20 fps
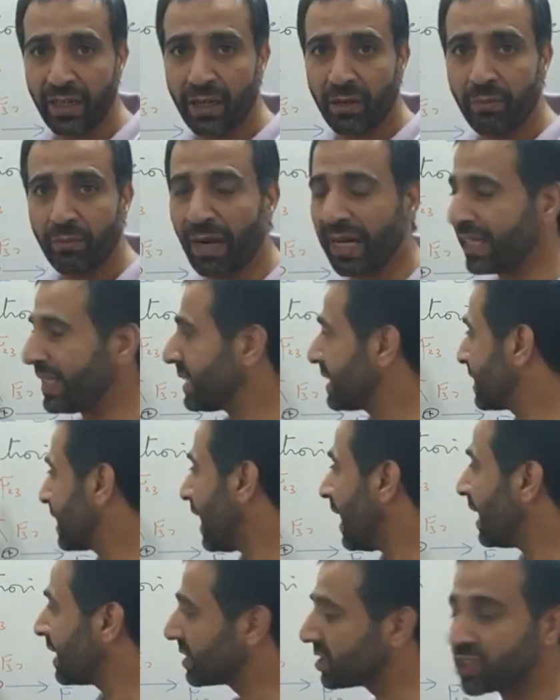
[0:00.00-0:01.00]
by the
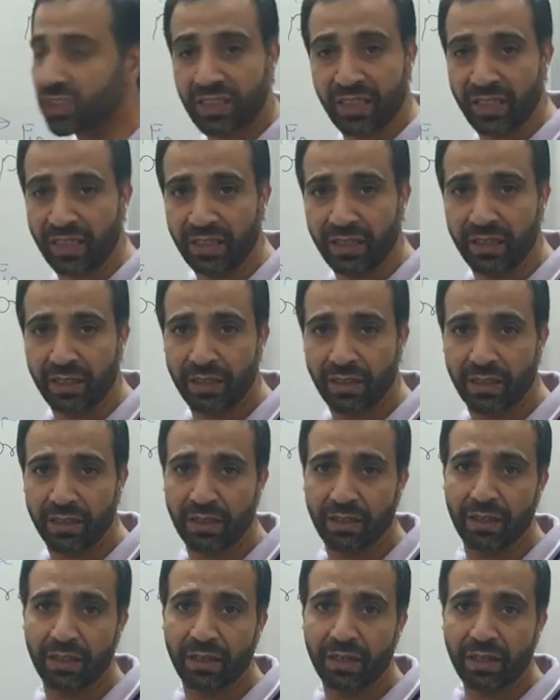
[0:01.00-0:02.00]
charge 3.
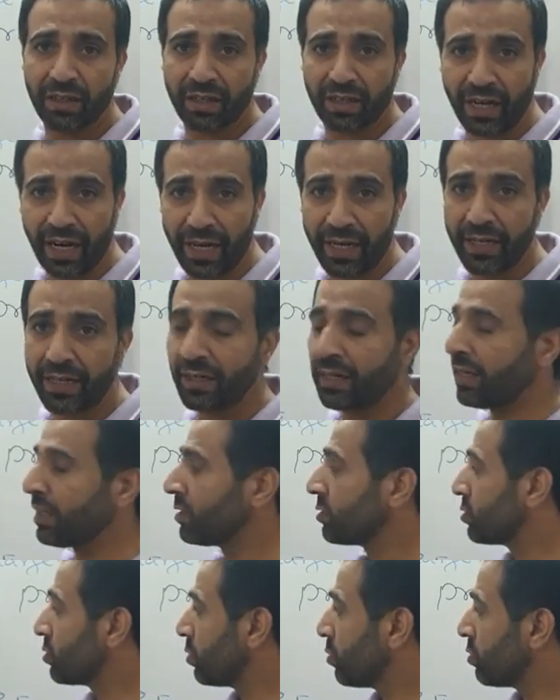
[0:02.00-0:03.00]
Right?
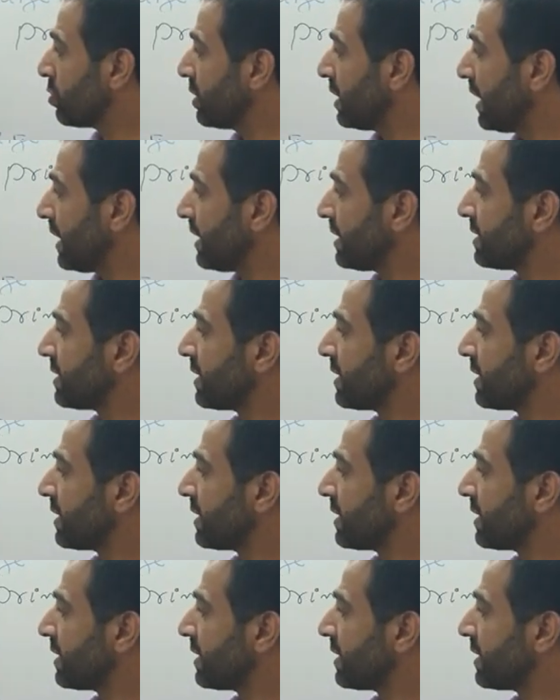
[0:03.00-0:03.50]
So that is